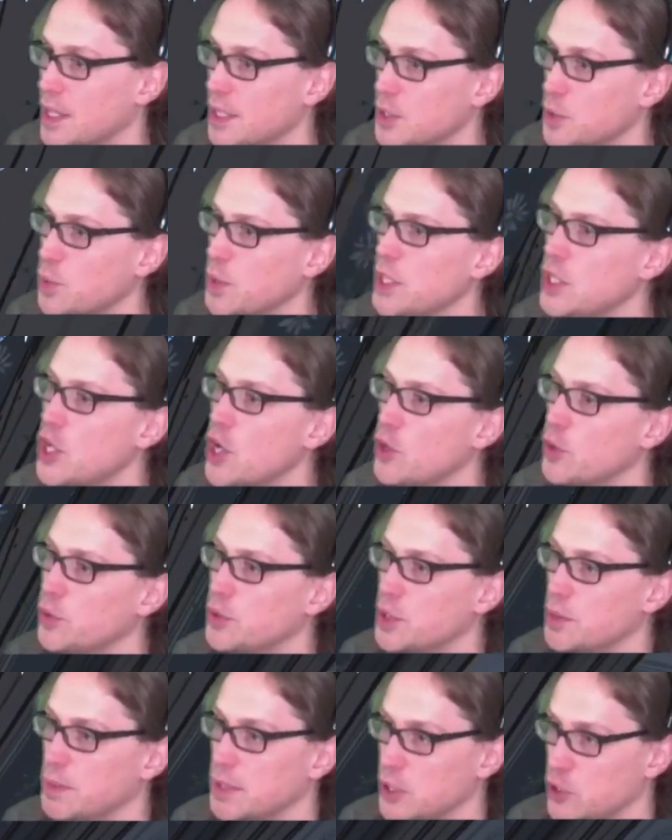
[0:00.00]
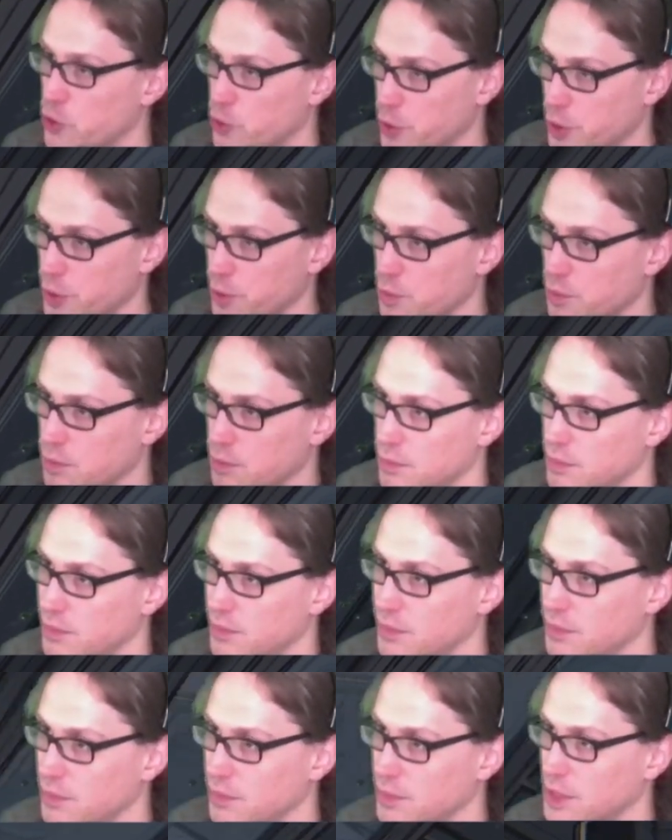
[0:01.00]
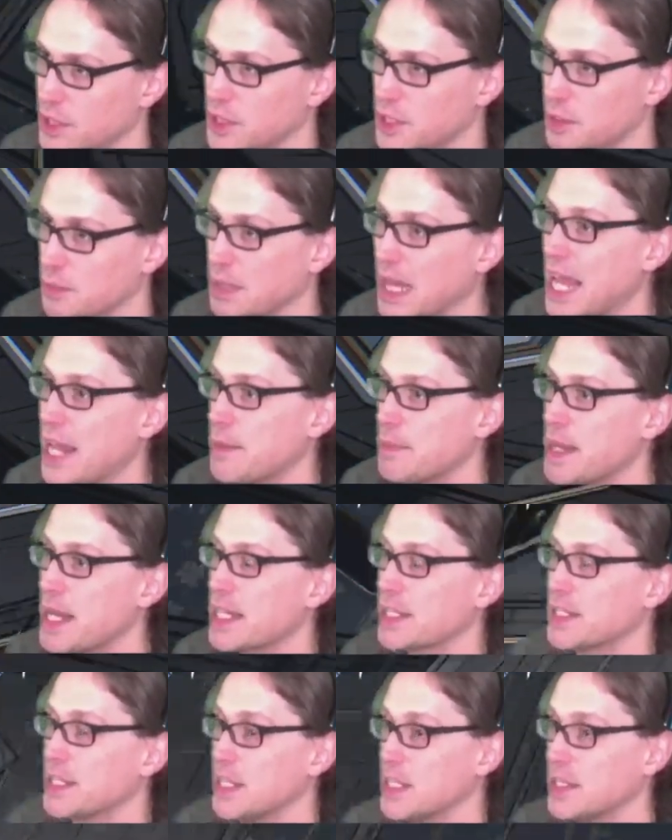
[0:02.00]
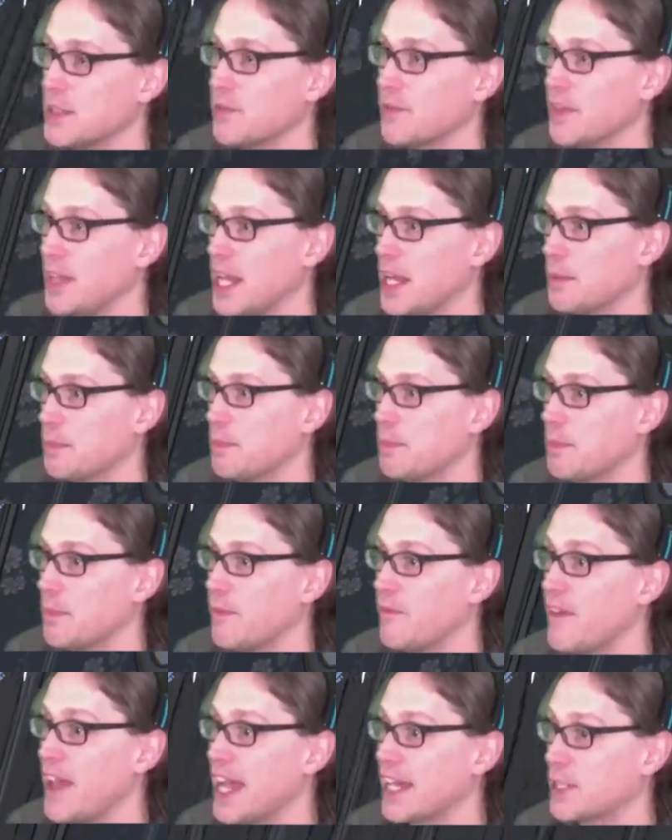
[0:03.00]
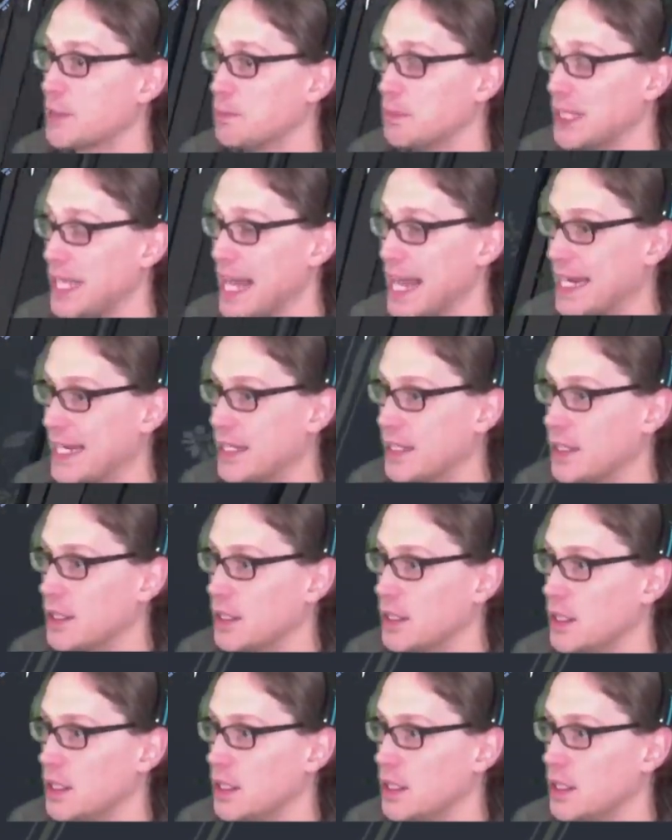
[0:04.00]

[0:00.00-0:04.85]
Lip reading: This we know to be true, because the black box is in fact black.